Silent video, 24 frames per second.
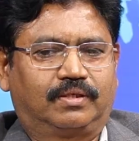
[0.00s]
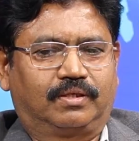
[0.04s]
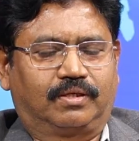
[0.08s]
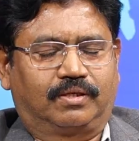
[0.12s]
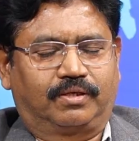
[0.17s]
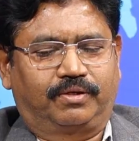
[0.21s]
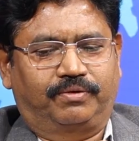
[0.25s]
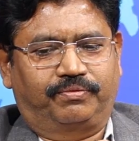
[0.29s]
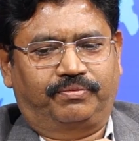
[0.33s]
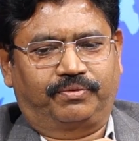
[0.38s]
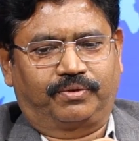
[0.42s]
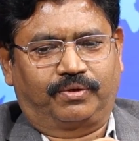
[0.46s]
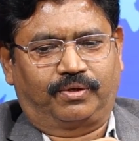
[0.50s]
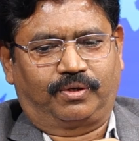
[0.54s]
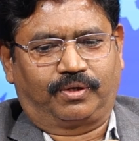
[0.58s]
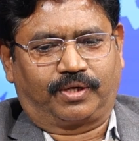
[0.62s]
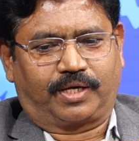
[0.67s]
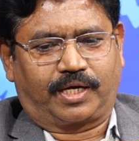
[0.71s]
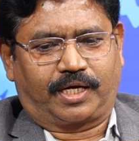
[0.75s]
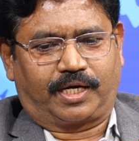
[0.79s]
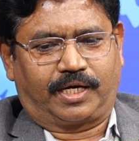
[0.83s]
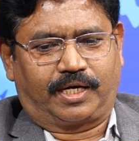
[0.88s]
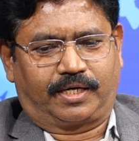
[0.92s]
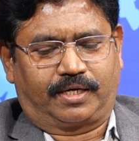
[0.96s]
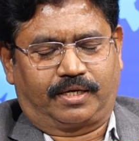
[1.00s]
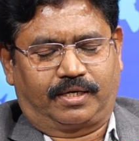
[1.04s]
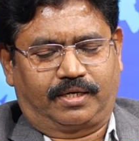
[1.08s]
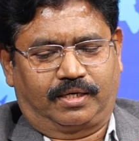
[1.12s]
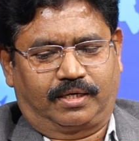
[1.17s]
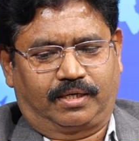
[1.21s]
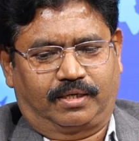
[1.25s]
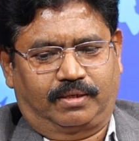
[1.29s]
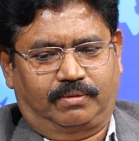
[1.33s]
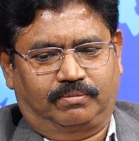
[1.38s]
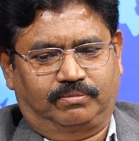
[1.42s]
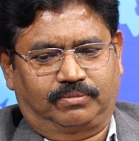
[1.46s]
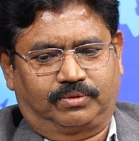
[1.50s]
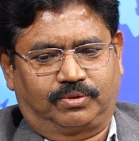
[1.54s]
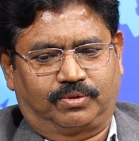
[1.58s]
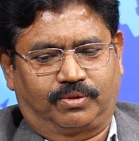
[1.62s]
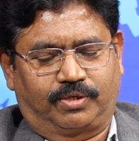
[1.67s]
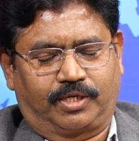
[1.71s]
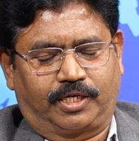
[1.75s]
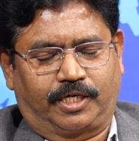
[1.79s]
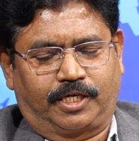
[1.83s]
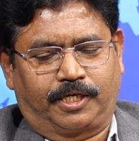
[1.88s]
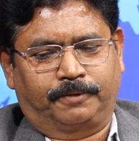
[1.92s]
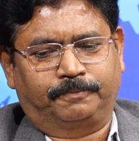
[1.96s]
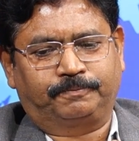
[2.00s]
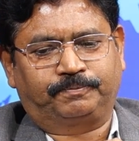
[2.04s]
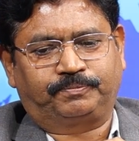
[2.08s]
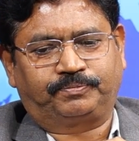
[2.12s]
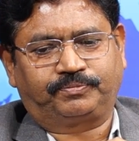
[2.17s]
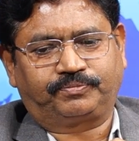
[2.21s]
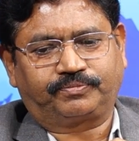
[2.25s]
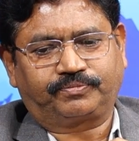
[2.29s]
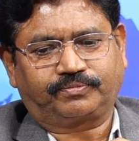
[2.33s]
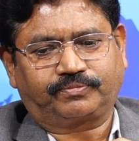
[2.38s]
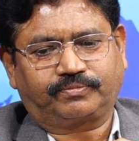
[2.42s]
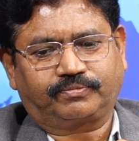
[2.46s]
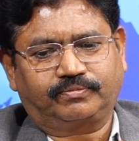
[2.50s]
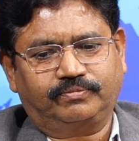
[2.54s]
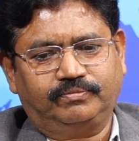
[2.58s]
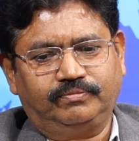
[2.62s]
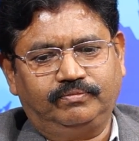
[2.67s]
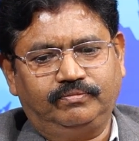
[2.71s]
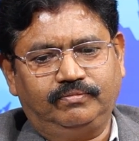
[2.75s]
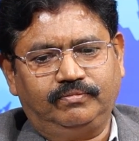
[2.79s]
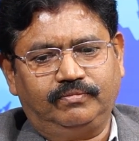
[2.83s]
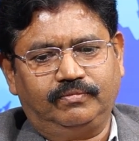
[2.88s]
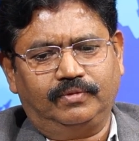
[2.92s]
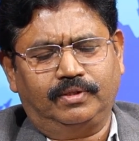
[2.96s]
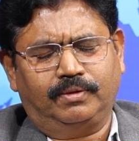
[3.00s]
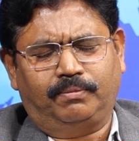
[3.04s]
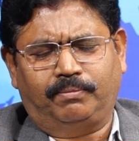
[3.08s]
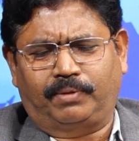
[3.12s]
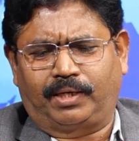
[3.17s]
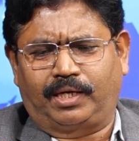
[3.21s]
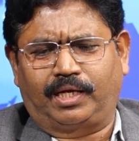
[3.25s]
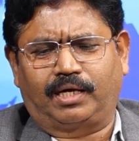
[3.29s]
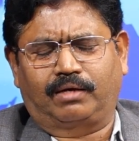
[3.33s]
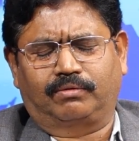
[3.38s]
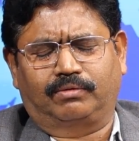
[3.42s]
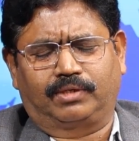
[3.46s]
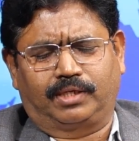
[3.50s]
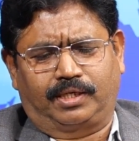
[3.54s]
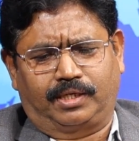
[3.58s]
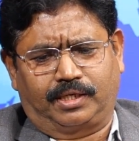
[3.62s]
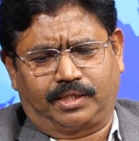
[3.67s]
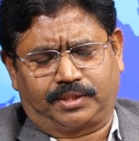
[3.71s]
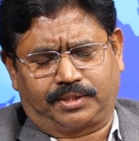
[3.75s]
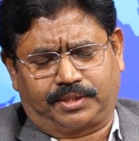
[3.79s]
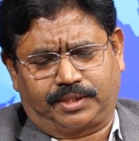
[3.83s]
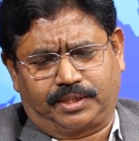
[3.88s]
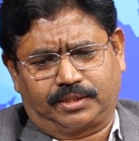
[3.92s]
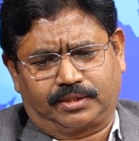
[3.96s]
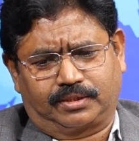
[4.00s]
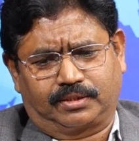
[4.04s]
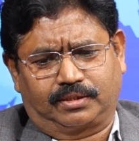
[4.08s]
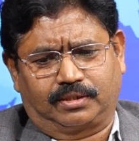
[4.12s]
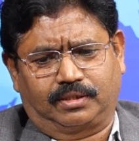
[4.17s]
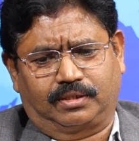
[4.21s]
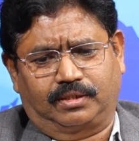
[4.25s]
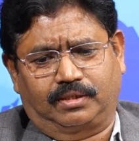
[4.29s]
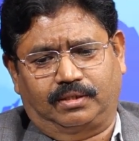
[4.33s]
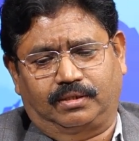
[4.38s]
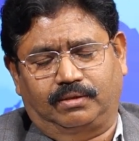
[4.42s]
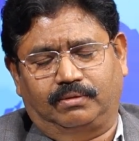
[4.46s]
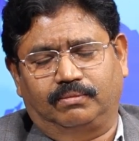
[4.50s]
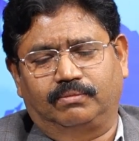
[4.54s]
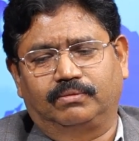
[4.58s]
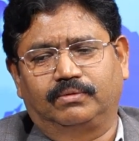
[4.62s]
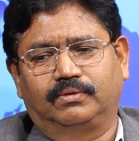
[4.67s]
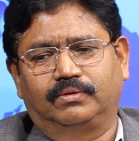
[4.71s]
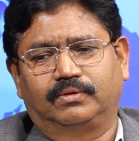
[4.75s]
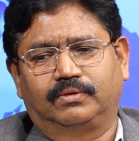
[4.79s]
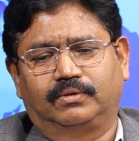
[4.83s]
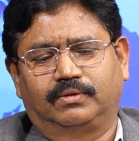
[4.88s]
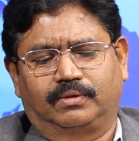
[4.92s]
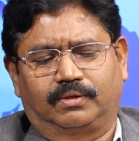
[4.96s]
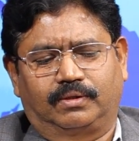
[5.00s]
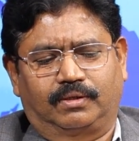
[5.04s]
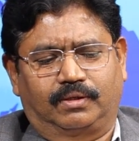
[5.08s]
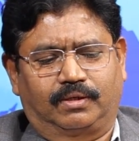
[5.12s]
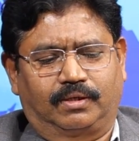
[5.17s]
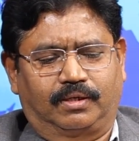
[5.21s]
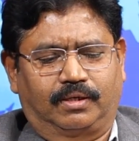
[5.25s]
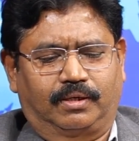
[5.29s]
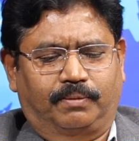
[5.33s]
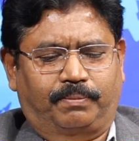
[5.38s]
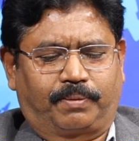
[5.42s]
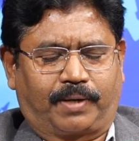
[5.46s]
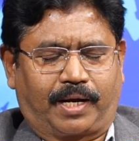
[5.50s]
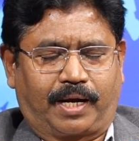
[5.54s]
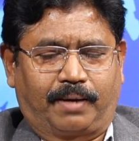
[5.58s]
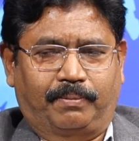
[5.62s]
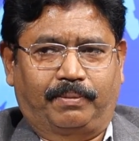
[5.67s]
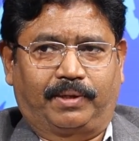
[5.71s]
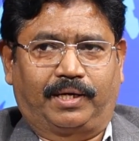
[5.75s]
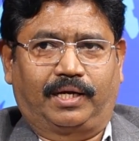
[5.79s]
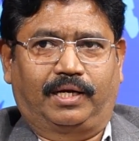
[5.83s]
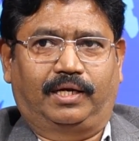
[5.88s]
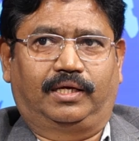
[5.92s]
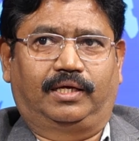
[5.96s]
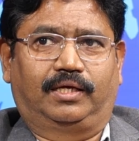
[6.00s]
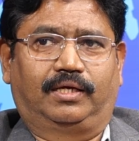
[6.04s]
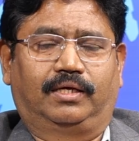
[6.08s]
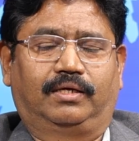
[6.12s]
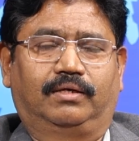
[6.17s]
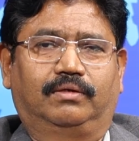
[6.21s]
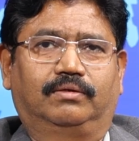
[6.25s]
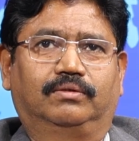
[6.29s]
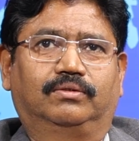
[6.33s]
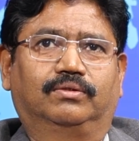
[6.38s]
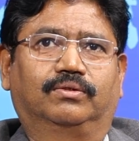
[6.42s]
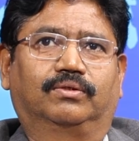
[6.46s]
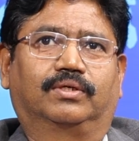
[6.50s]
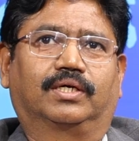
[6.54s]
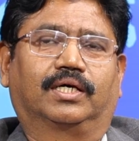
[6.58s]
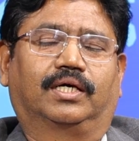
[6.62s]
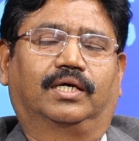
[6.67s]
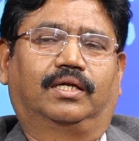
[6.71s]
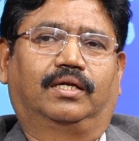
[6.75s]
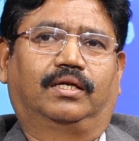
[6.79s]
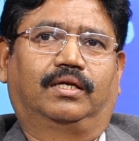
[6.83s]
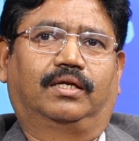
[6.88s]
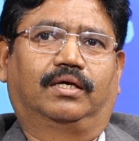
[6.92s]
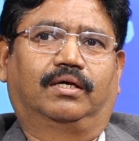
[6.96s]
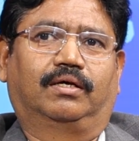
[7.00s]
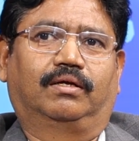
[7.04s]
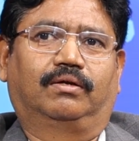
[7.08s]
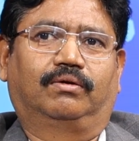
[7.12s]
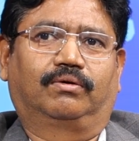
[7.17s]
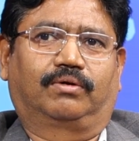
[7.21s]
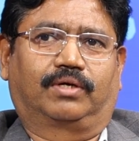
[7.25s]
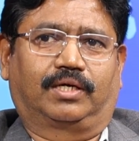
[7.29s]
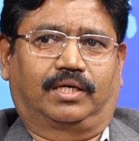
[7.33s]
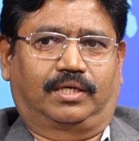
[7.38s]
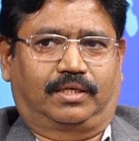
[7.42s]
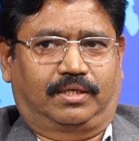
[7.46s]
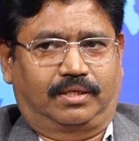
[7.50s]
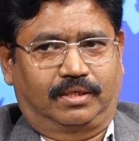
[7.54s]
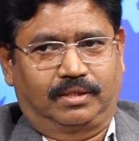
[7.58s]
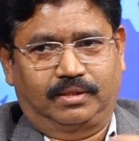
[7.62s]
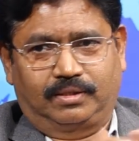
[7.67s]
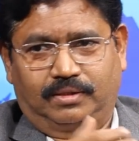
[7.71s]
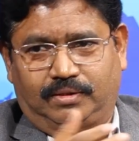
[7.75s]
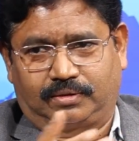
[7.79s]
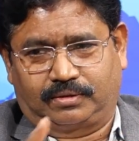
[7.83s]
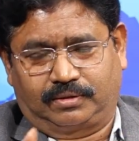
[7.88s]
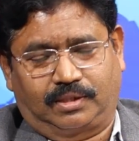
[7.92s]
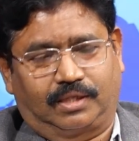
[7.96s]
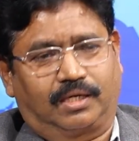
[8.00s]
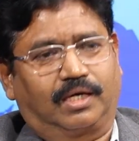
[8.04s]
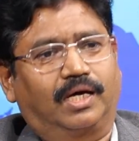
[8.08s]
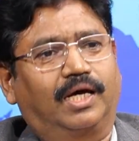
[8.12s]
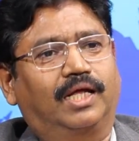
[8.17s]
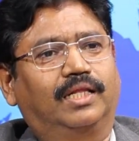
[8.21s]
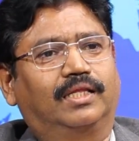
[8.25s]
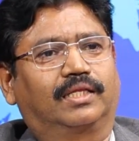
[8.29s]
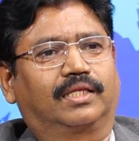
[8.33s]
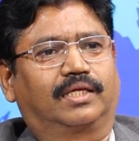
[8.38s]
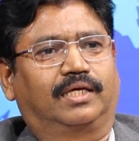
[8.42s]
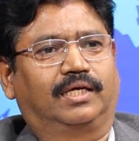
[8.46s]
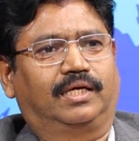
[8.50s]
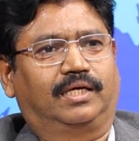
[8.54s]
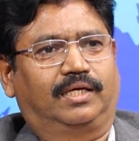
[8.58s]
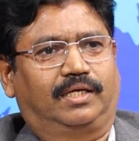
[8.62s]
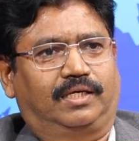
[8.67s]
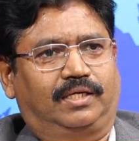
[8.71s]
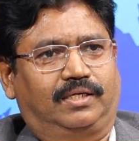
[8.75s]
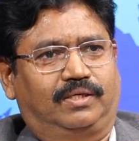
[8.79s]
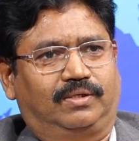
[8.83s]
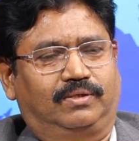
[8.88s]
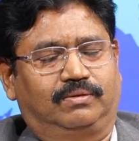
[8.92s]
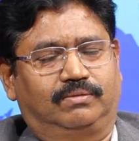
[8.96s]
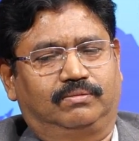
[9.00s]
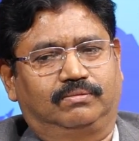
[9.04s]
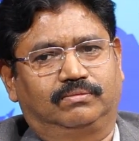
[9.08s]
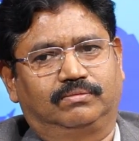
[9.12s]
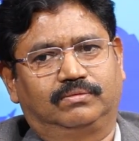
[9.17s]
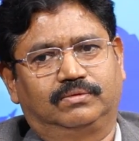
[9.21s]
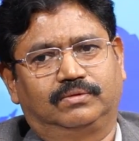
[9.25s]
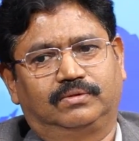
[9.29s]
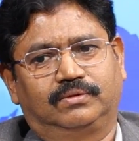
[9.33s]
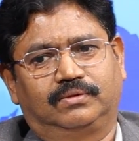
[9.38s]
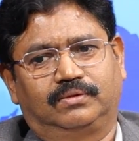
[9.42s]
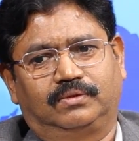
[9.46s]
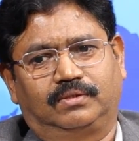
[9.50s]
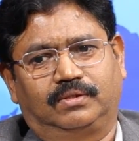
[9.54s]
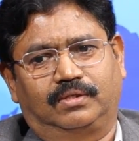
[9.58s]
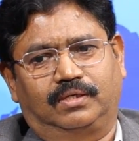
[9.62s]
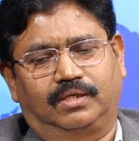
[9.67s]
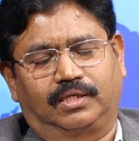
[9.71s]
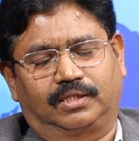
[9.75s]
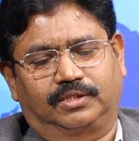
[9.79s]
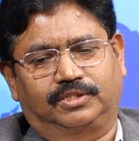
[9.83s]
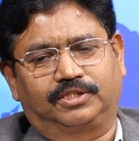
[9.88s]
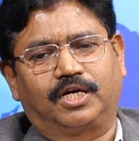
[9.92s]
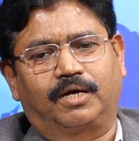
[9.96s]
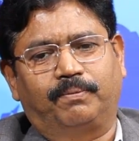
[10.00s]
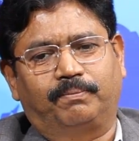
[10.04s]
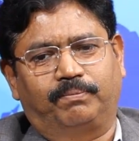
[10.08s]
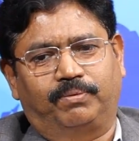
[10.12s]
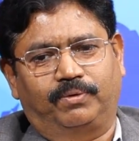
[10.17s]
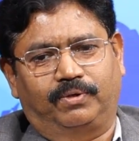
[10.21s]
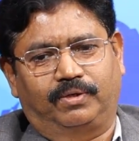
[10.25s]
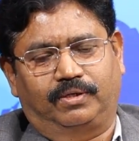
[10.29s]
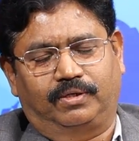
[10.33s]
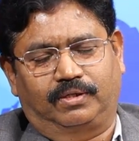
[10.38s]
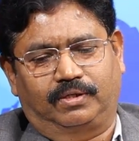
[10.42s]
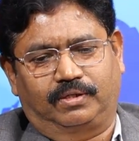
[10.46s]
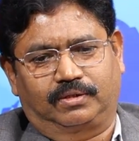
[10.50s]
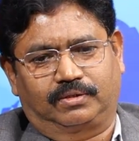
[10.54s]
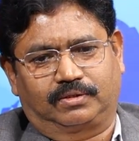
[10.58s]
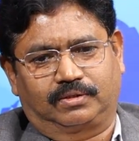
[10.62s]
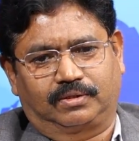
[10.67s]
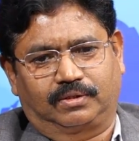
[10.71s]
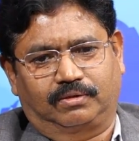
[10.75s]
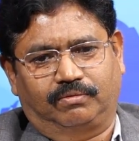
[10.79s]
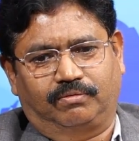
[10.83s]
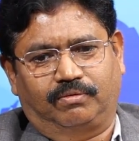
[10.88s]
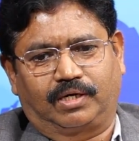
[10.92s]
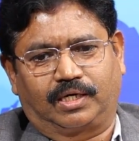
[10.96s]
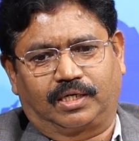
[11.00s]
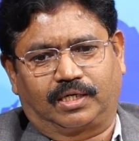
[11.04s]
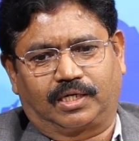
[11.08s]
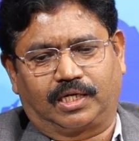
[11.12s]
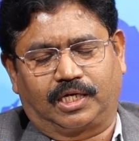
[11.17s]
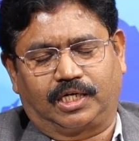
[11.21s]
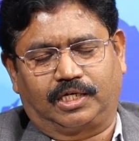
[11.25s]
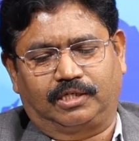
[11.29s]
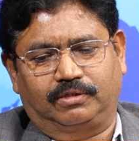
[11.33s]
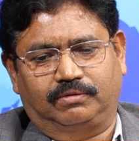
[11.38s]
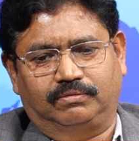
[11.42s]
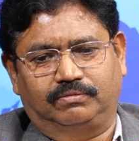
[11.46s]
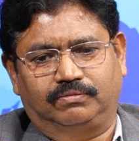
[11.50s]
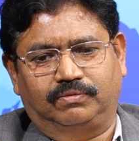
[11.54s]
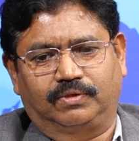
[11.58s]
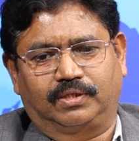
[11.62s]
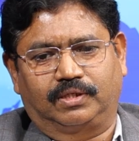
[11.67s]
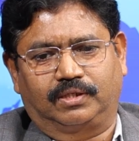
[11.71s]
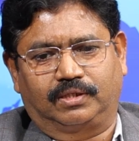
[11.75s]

If you look at today, many of the industries, primarily you can look at the healthcare, examples of what I've